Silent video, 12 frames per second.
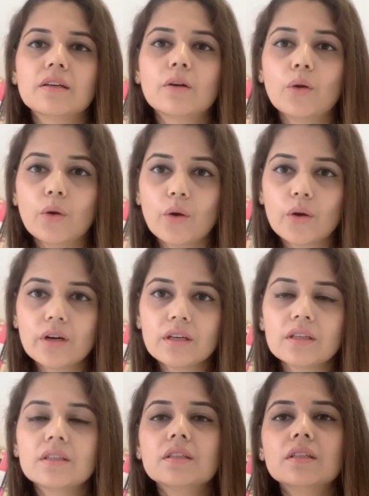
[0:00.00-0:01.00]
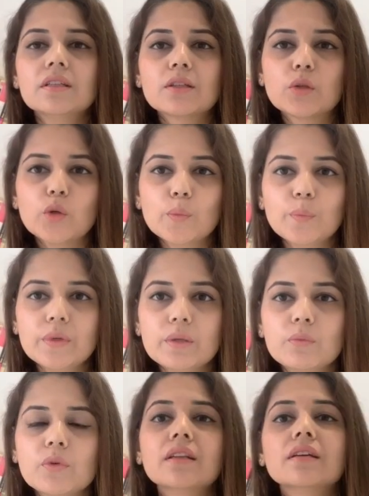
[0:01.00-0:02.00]
or le
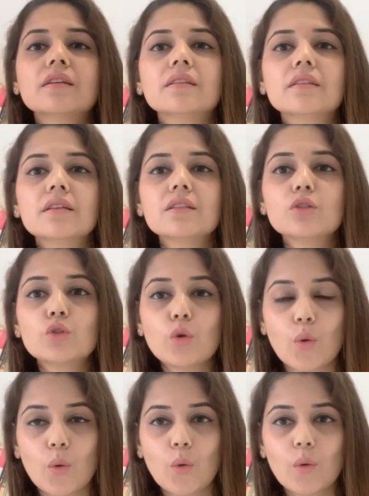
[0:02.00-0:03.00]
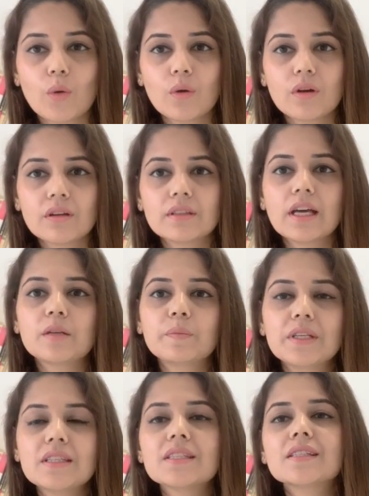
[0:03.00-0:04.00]
complément de temps, that
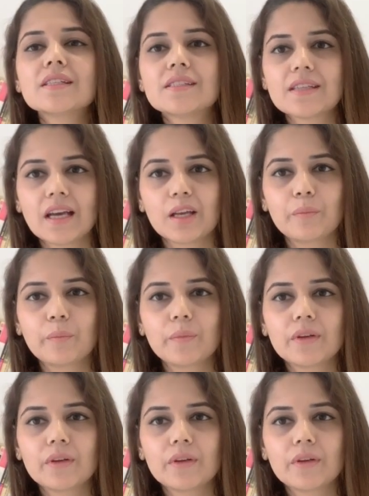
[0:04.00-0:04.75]
means the time.